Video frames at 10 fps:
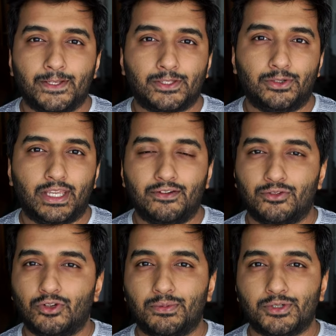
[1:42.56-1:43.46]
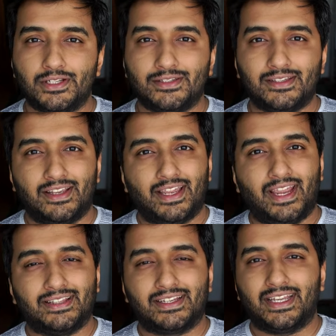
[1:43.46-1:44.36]
So you have two options:
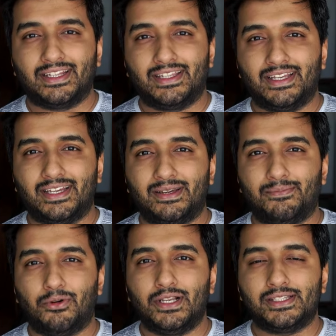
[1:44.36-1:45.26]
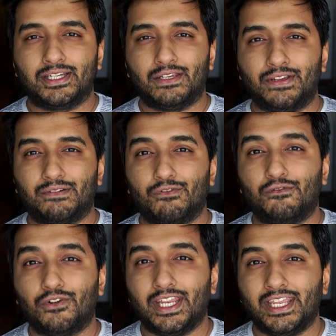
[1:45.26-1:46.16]
either get the police certificate for
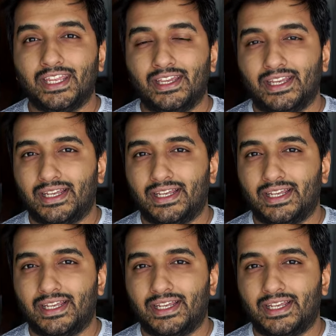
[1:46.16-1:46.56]
free